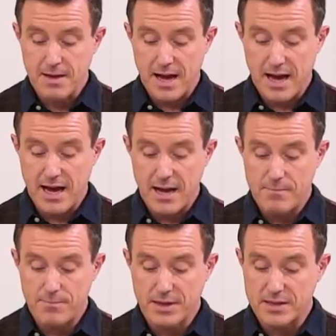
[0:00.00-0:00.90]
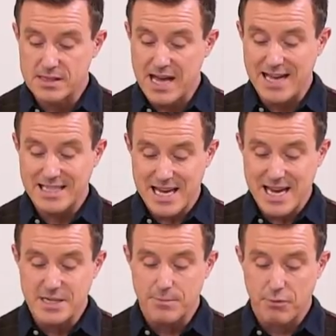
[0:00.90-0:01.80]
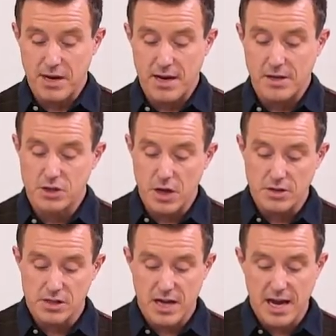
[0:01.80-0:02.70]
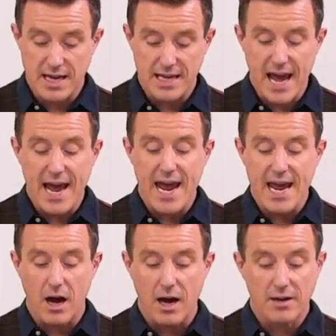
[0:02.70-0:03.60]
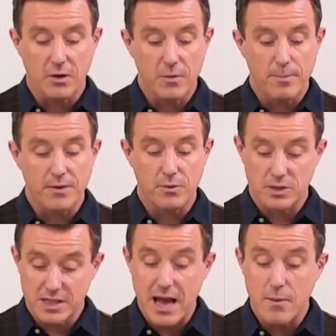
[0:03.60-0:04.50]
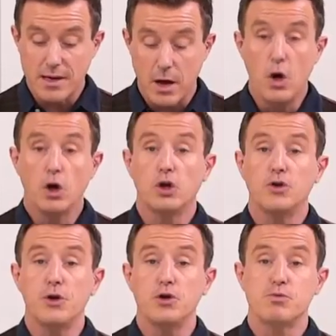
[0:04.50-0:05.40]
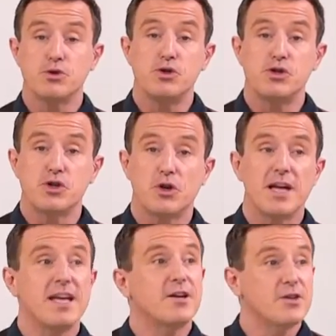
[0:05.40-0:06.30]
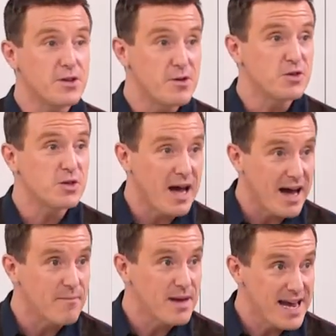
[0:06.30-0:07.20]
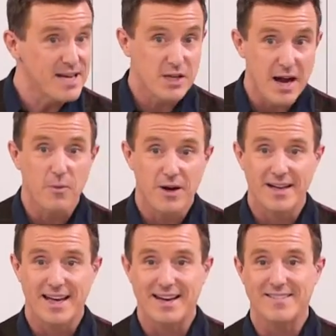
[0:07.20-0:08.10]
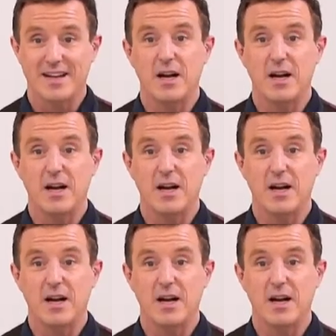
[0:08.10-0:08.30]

because um, that is brilliant. And Joe just saying, yay, I got the bundle. So there we go. Good news, producer Johnny. Good news. Um, it is now working.